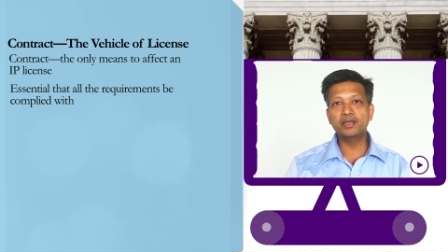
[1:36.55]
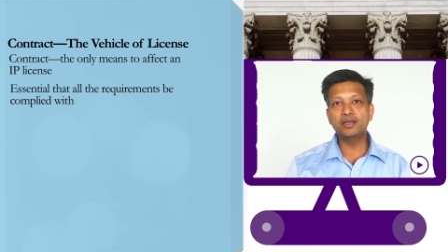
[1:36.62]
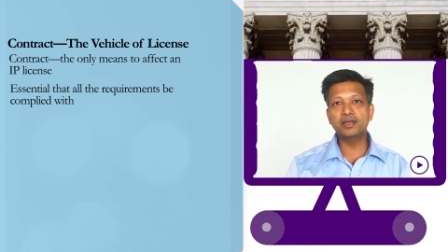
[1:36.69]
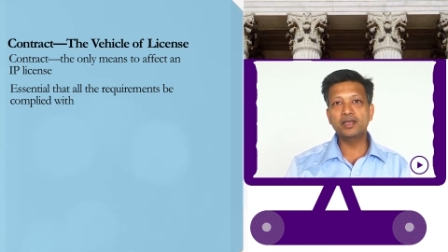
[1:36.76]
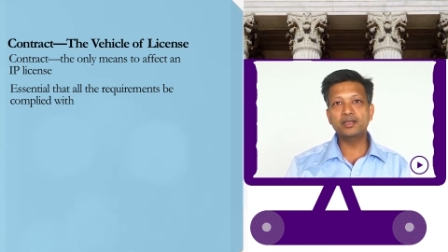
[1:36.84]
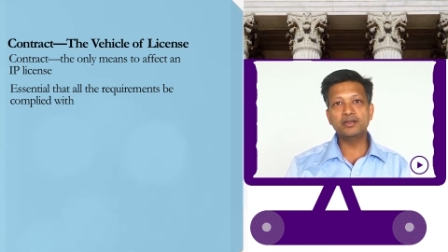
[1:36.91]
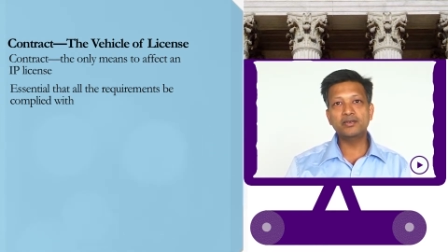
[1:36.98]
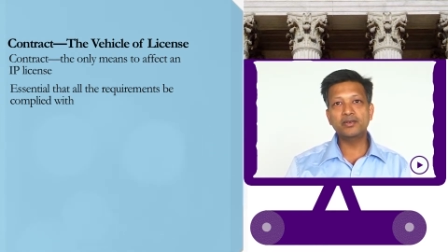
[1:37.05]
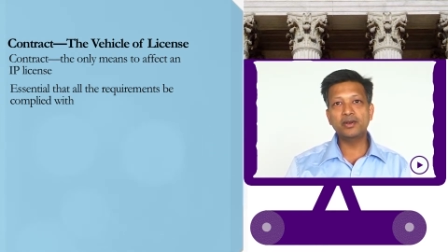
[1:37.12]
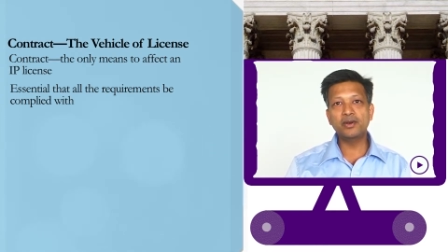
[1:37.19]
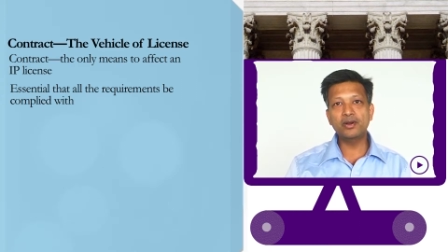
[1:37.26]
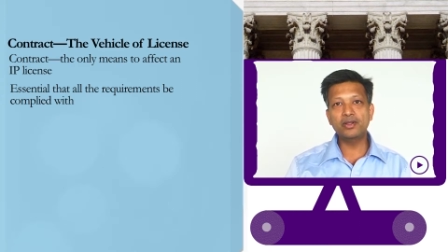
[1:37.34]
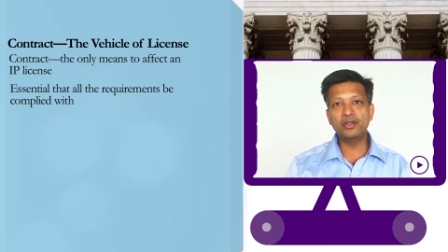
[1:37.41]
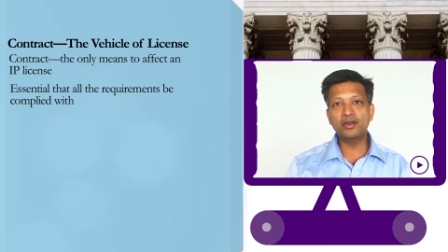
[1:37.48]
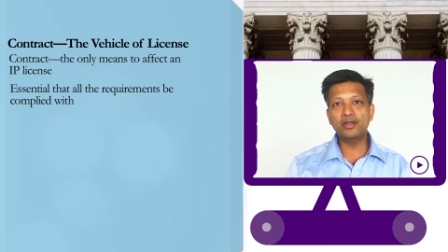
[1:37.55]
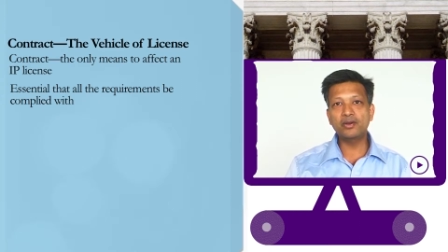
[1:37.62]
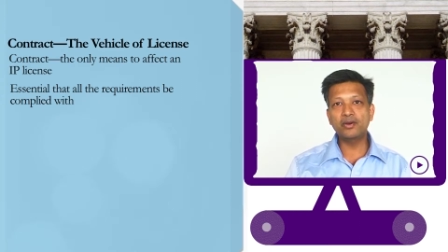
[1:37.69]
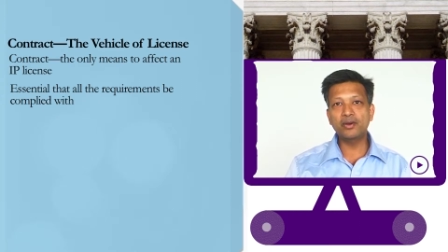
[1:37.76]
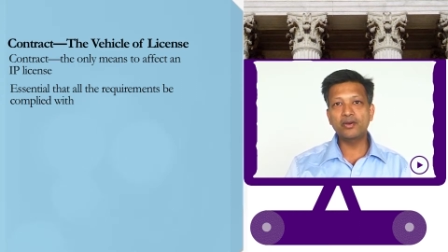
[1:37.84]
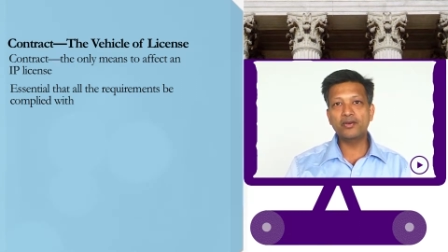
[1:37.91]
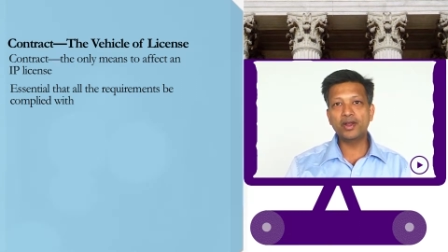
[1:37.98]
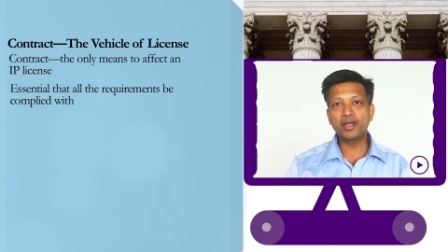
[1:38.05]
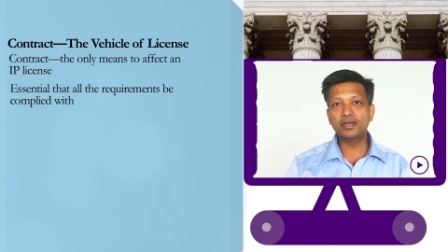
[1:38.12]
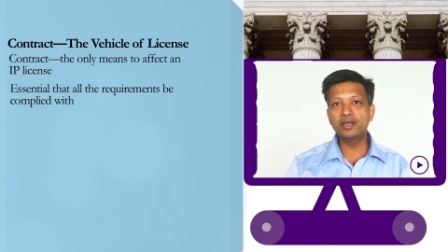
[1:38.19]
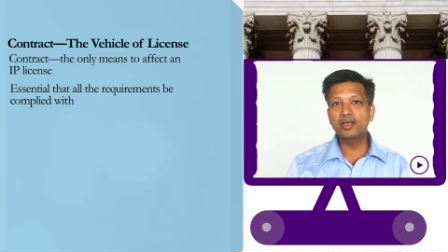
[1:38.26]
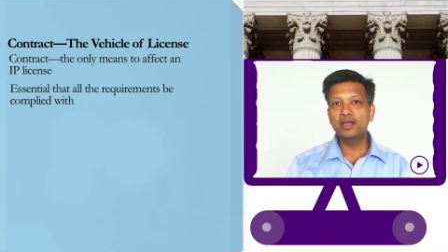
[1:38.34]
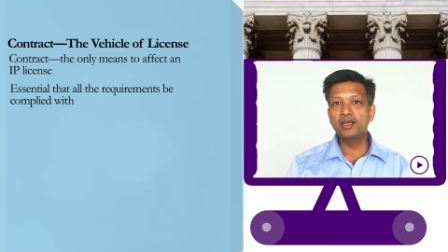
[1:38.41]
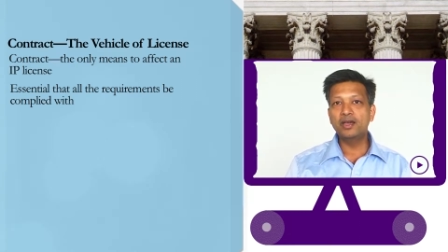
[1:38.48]
in case of an ordinary
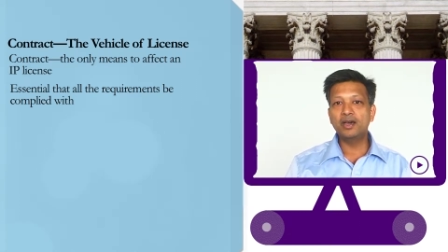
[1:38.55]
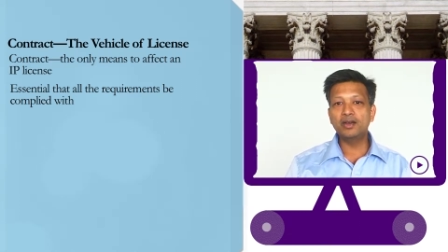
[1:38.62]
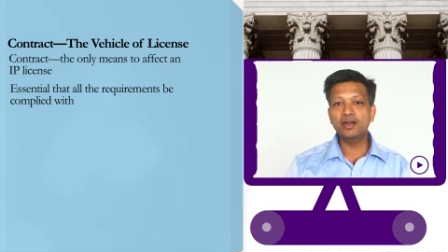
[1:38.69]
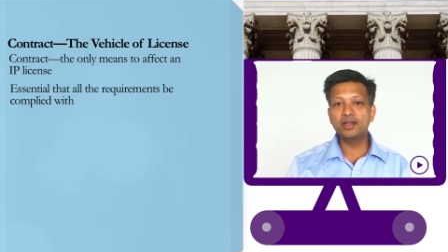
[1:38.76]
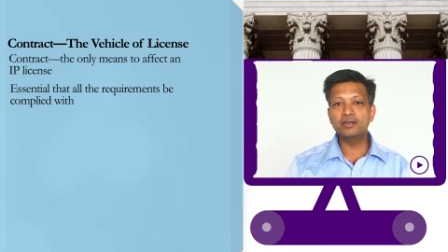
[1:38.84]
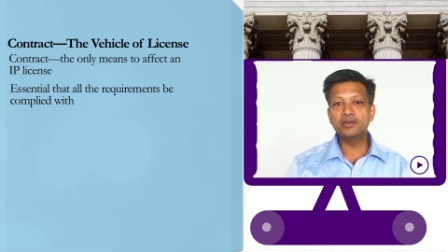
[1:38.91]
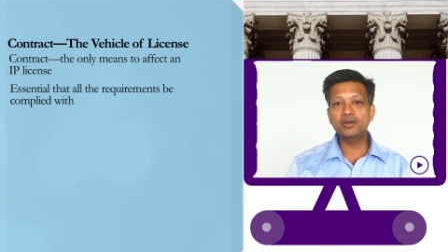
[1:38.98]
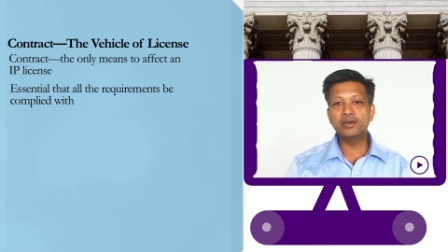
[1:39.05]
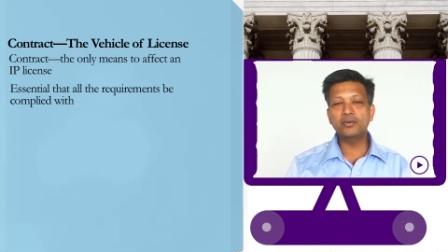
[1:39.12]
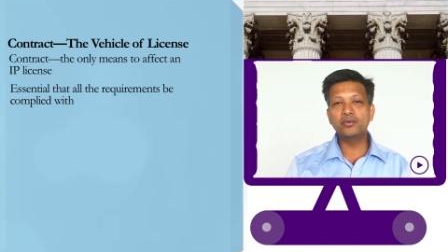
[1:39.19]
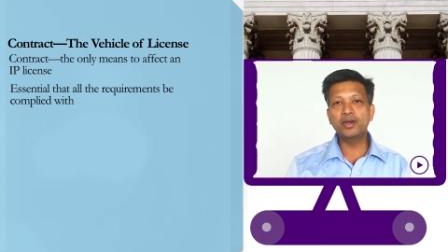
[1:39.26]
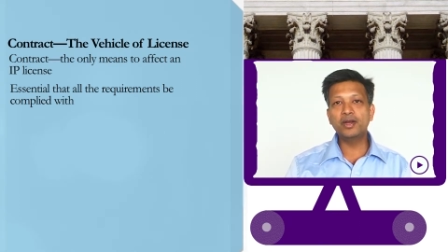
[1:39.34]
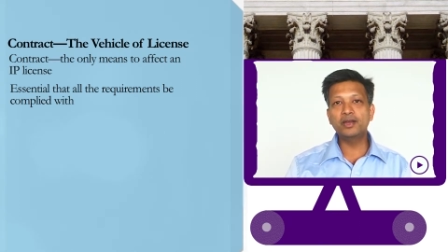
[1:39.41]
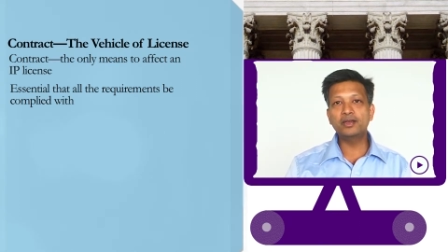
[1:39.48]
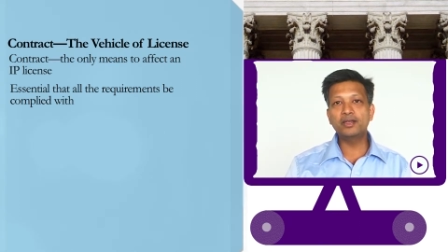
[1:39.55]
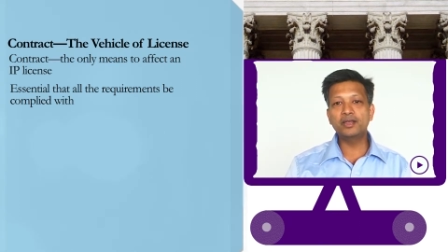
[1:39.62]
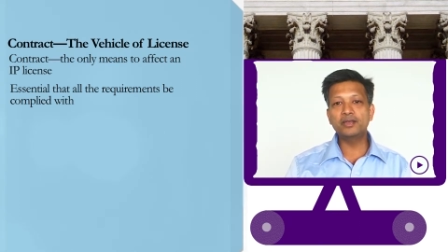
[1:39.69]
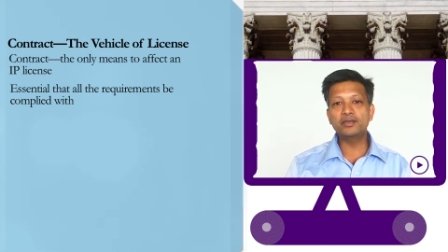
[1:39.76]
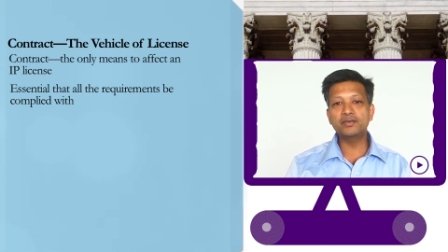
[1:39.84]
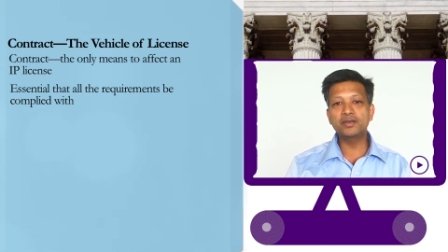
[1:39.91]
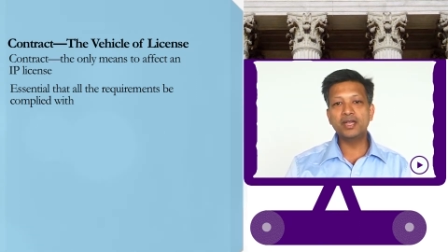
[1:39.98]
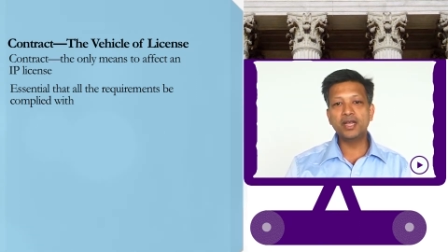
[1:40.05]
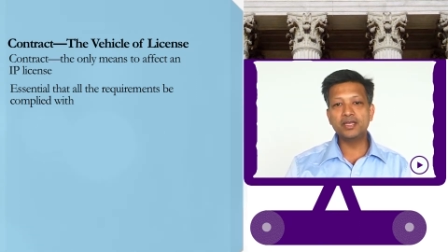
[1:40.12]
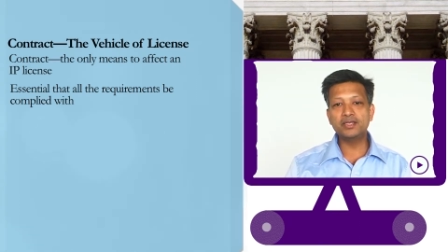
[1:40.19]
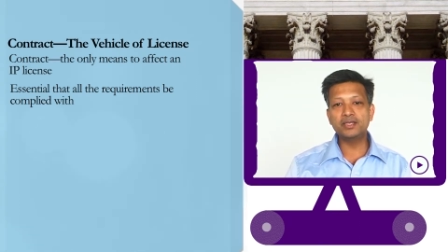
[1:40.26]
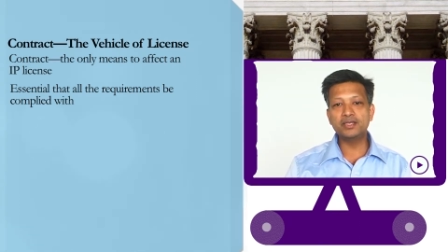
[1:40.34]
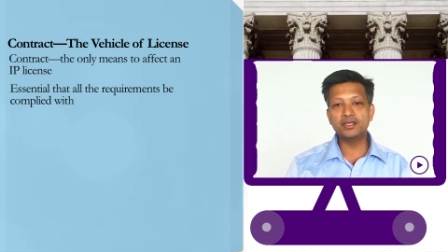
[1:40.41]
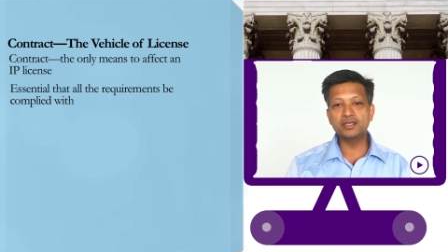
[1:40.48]
contract are also required in case of a
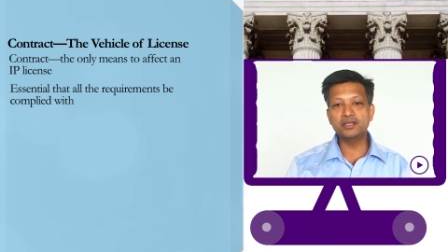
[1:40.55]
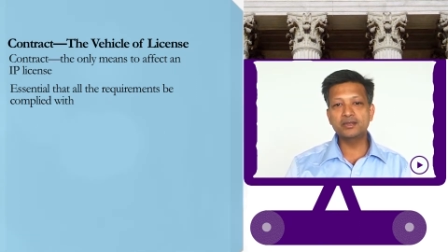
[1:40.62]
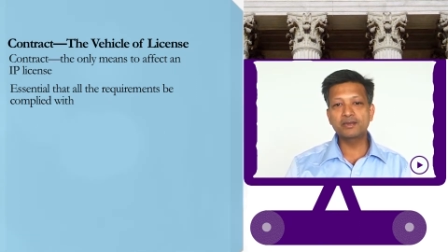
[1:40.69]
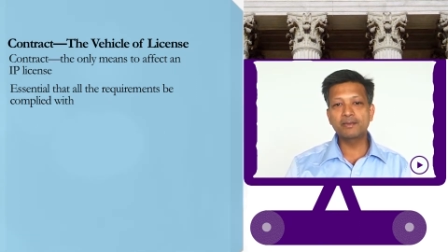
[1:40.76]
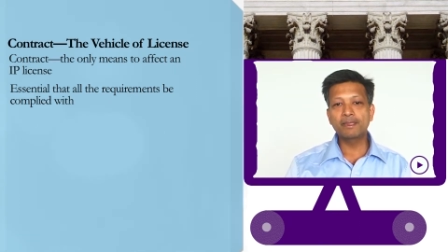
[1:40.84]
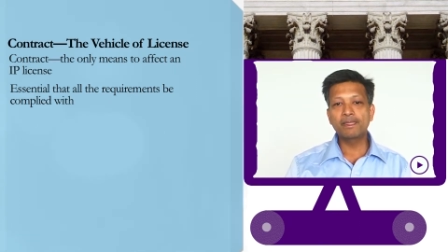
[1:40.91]
license.